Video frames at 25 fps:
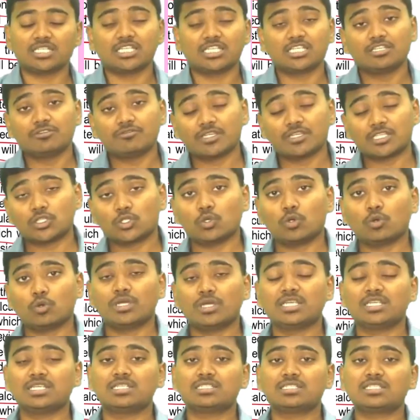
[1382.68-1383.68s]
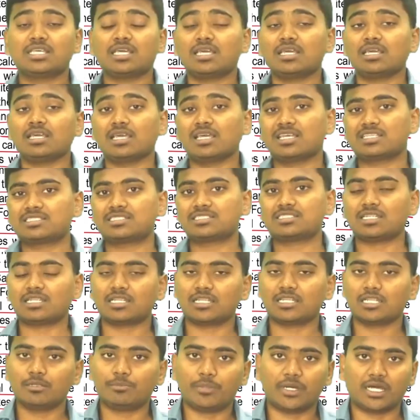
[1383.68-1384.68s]
Even though he is a
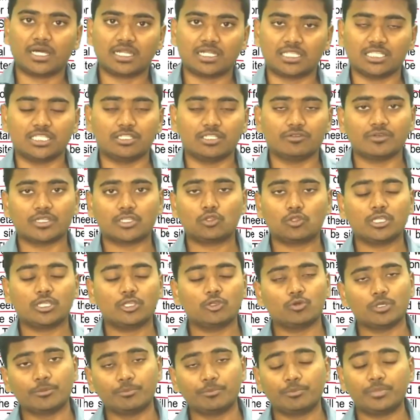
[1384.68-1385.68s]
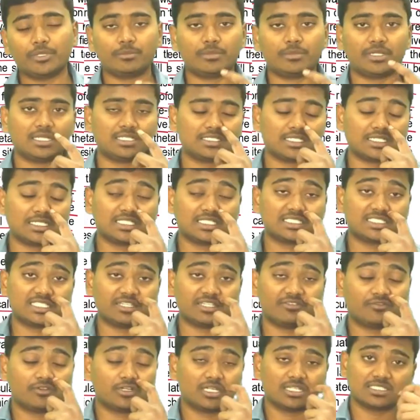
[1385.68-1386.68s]
external party, even though you implement certain
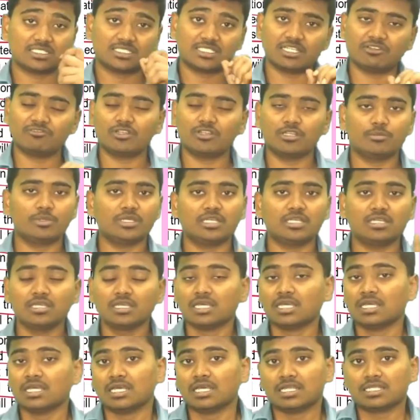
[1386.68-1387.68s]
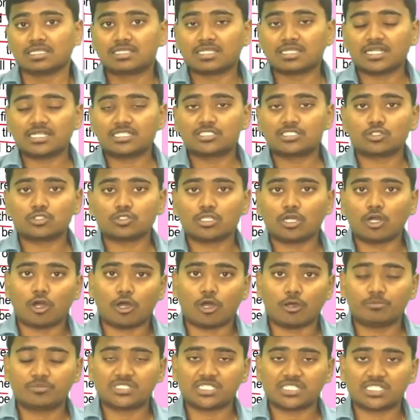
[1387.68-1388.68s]
safeguards, there will be threats to the
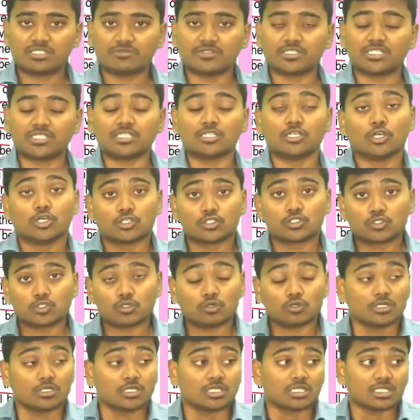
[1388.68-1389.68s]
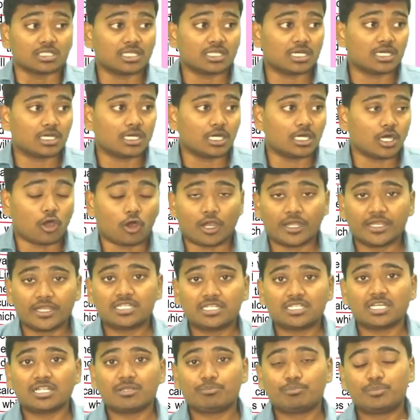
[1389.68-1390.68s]
objectivity. So the
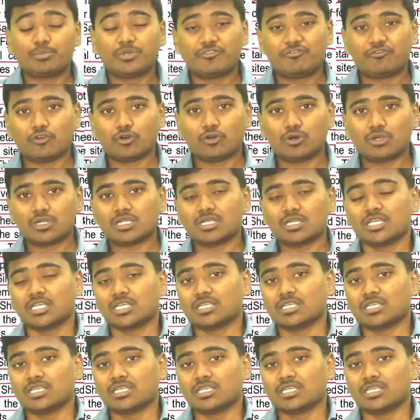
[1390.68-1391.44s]
auditor, before